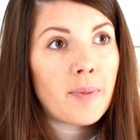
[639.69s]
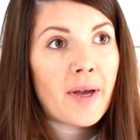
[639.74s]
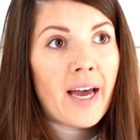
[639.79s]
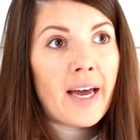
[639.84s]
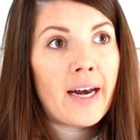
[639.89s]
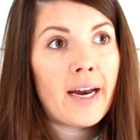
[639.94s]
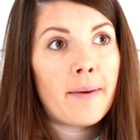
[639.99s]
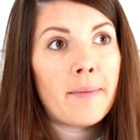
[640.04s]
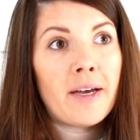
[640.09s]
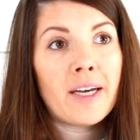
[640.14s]

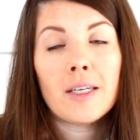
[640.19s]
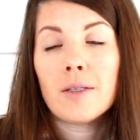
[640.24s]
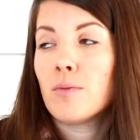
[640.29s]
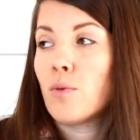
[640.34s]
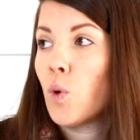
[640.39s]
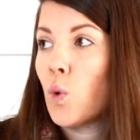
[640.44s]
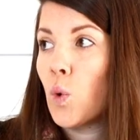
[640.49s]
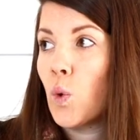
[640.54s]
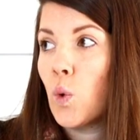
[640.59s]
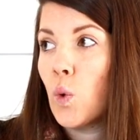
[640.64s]
pandemic,
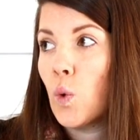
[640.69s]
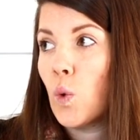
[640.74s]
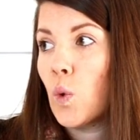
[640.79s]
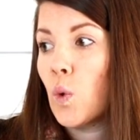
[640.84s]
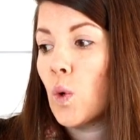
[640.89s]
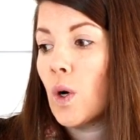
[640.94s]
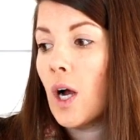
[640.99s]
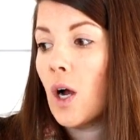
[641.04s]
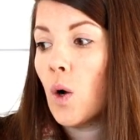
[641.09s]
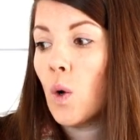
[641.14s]

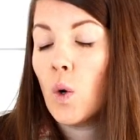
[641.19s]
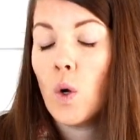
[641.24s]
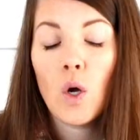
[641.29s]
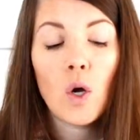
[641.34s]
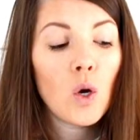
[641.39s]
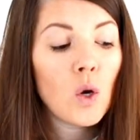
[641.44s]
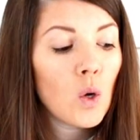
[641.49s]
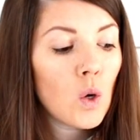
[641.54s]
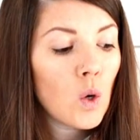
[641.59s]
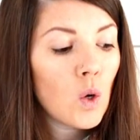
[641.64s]

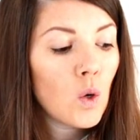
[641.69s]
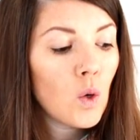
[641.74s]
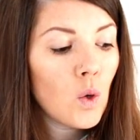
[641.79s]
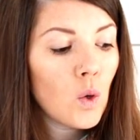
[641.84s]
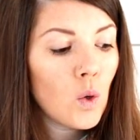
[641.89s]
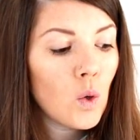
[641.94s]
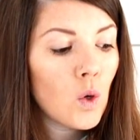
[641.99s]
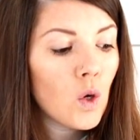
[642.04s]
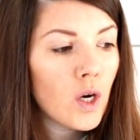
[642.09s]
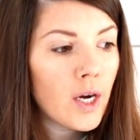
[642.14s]

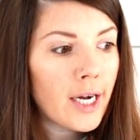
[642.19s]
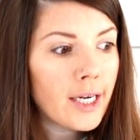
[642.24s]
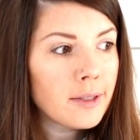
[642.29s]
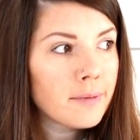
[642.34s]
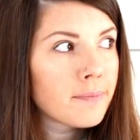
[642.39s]
whoo!